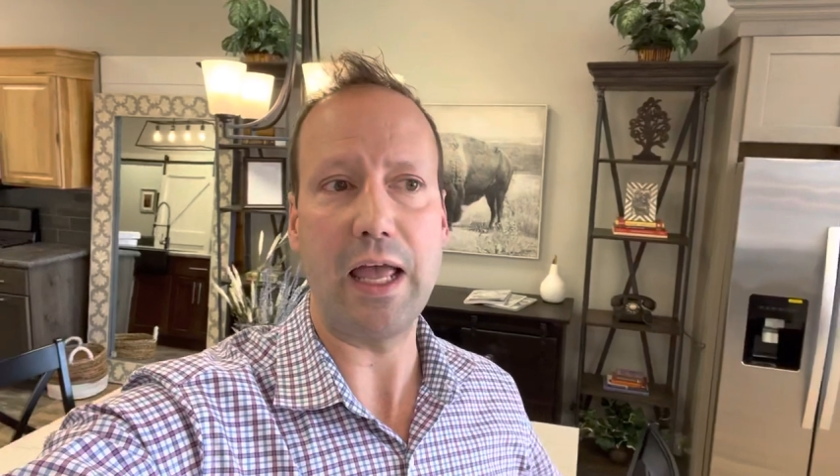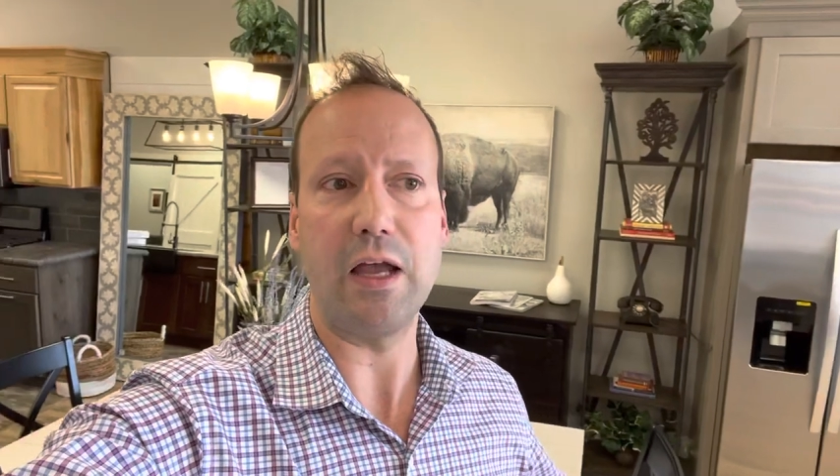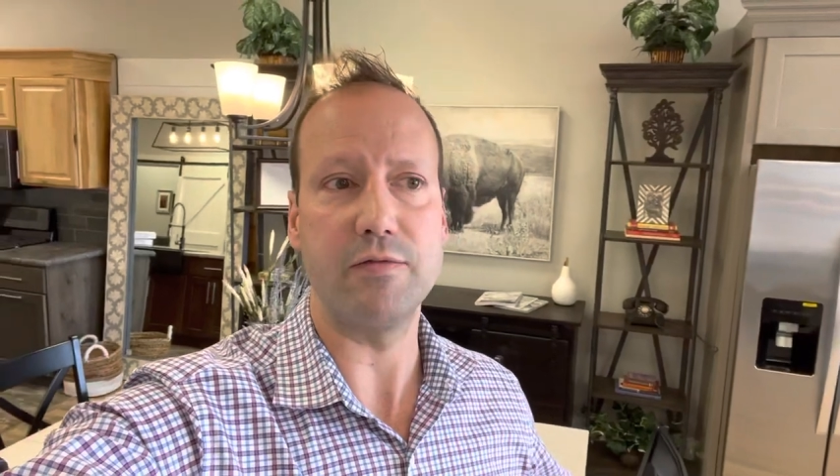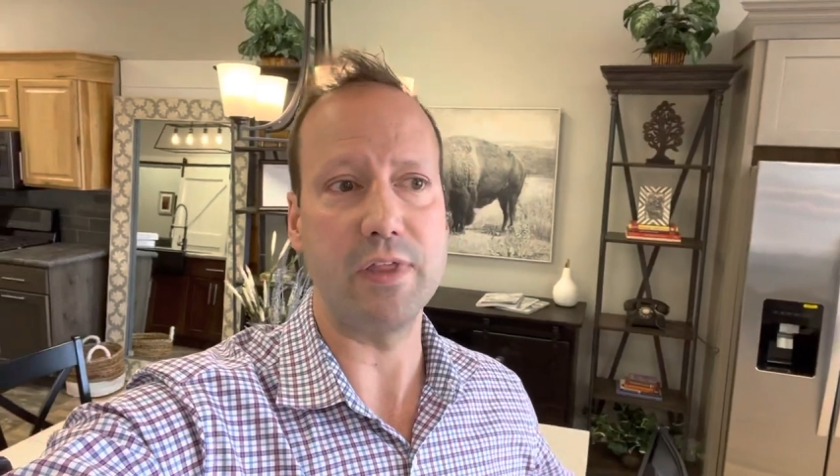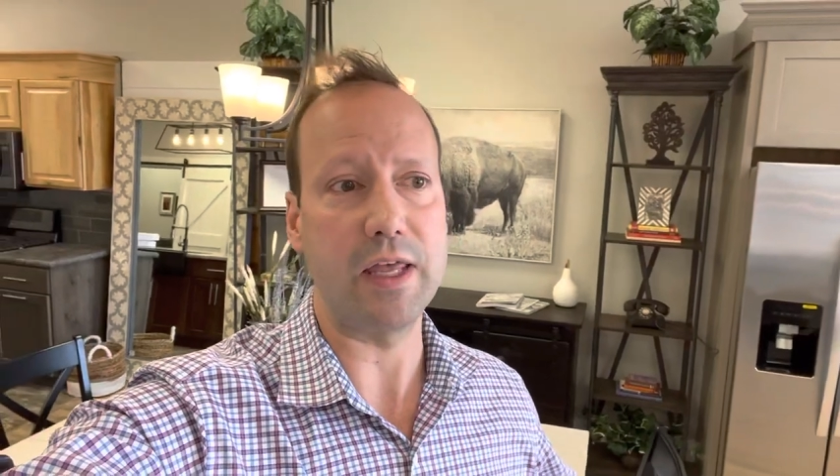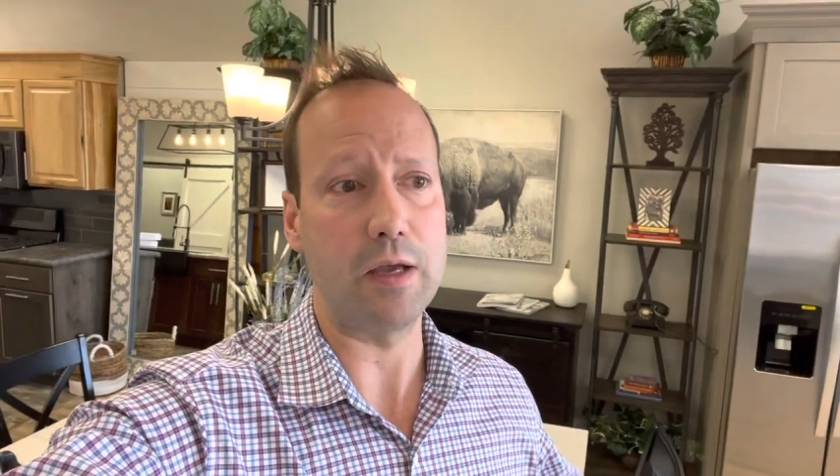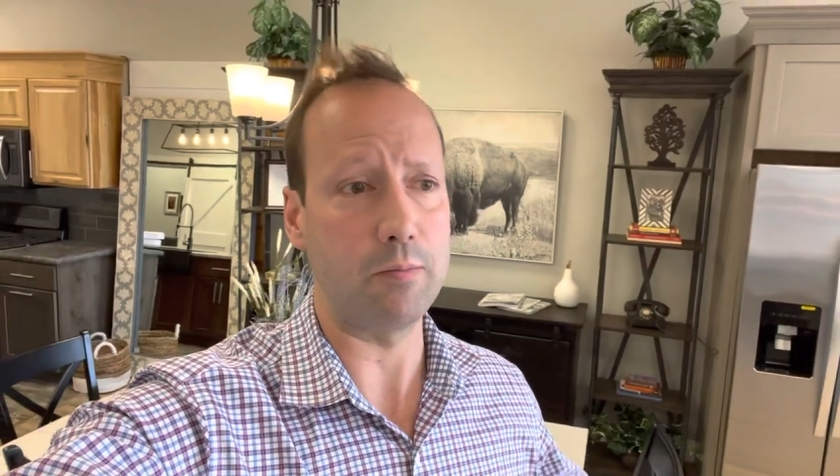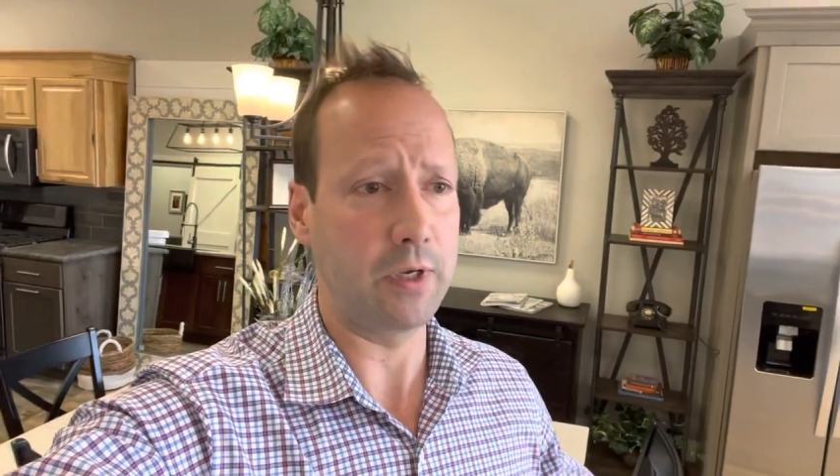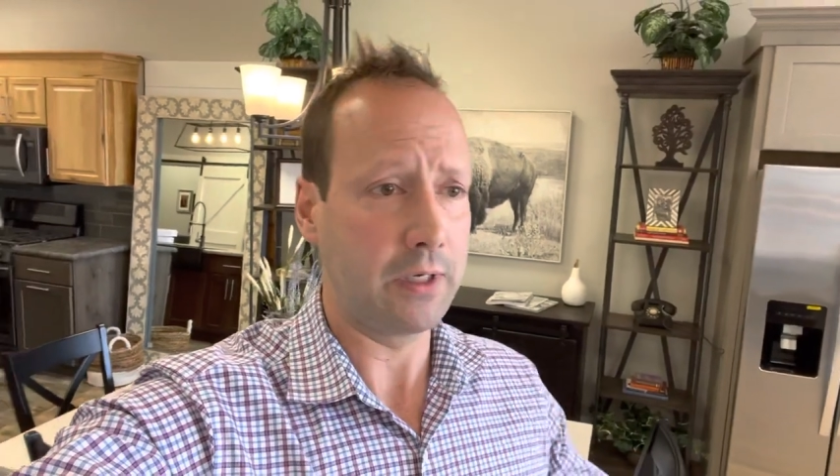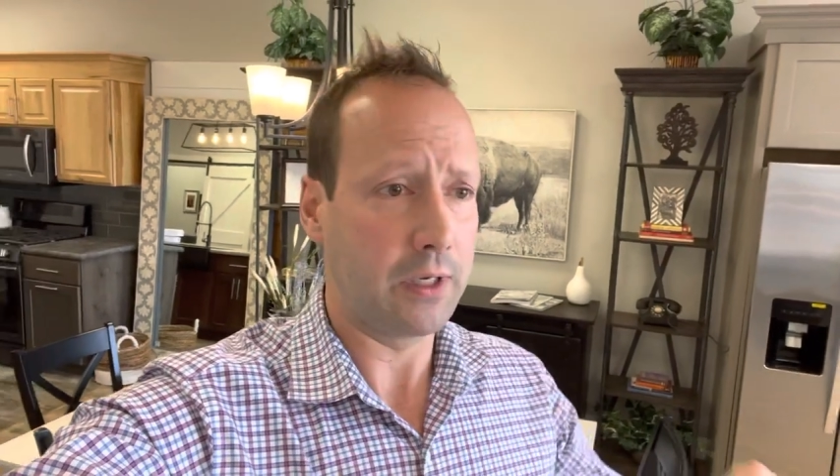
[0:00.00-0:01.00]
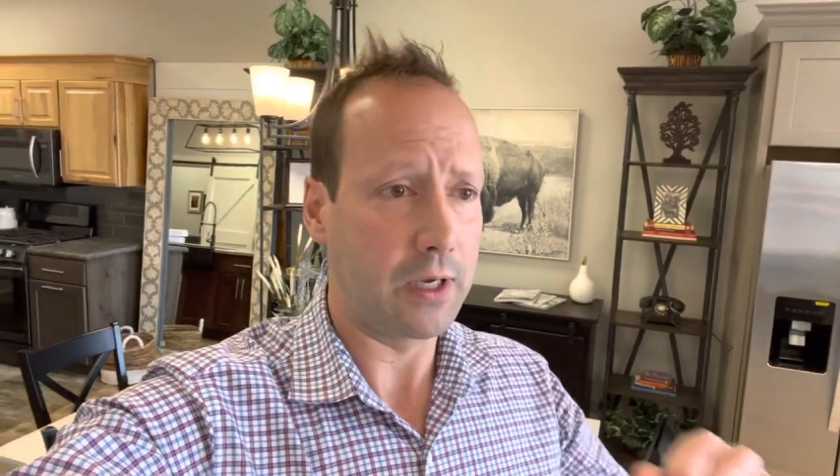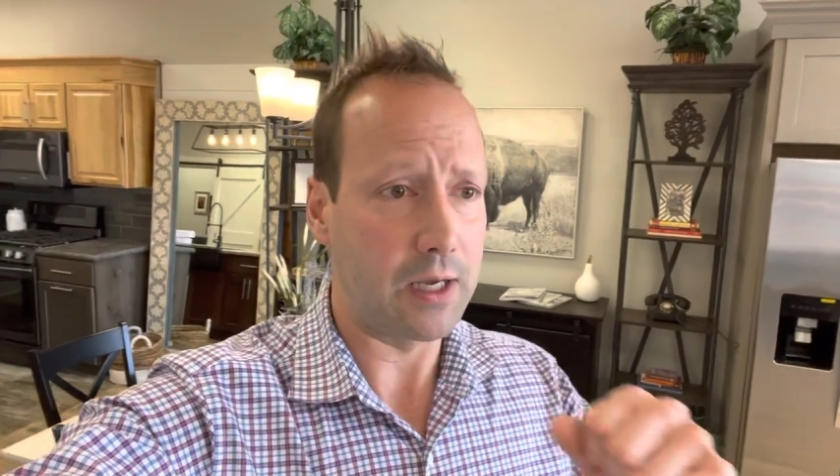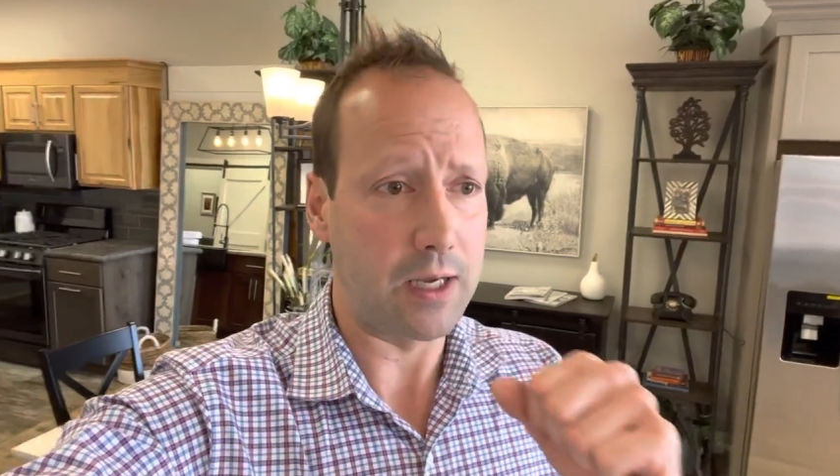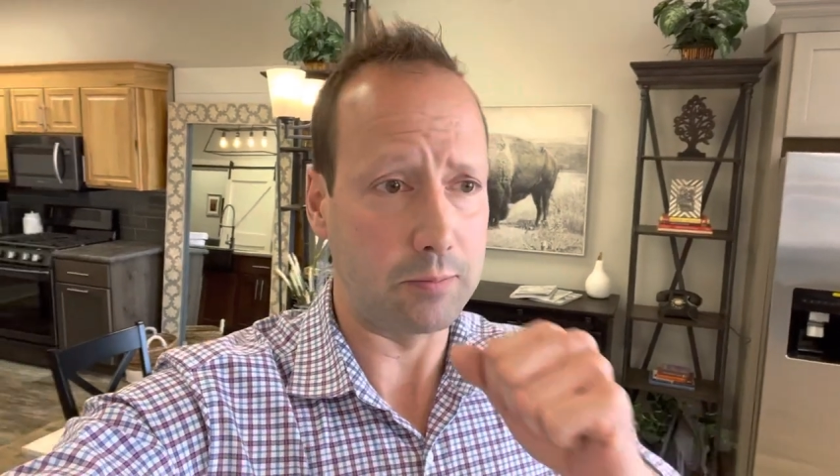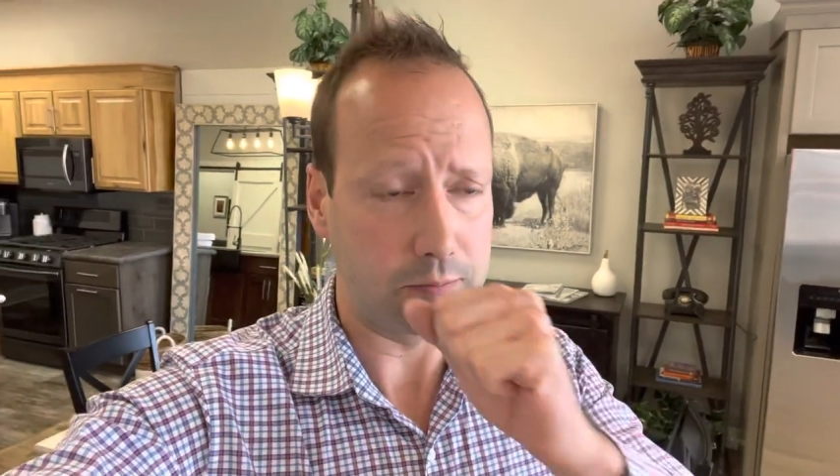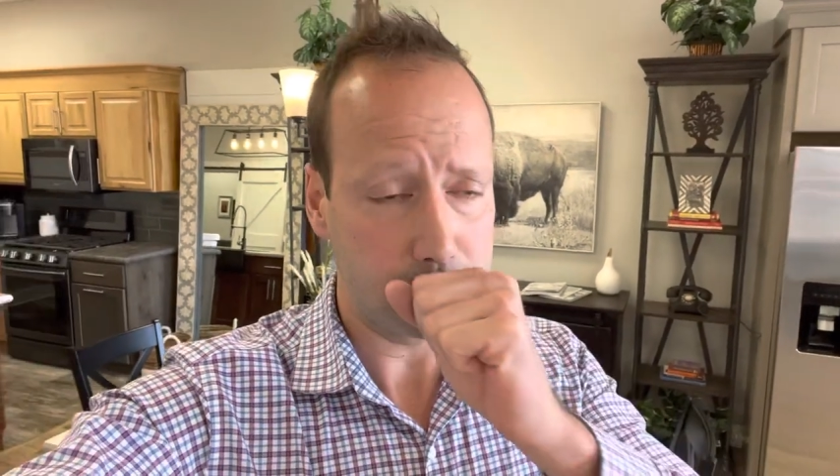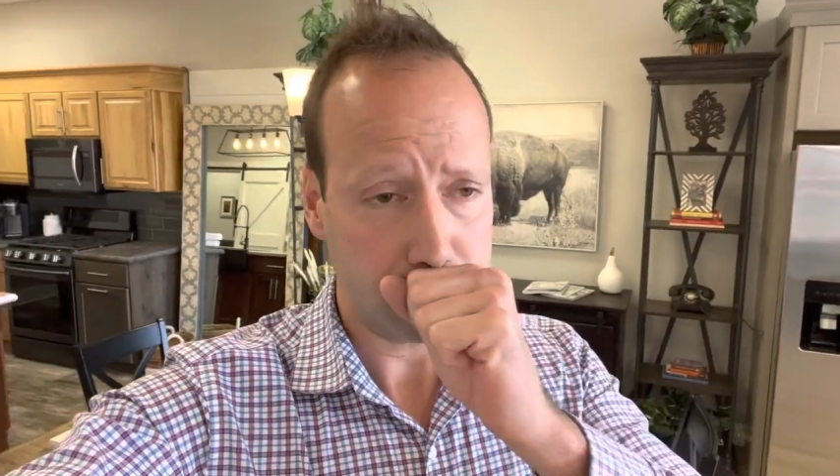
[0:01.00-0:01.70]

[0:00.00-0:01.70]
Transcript: have them, um,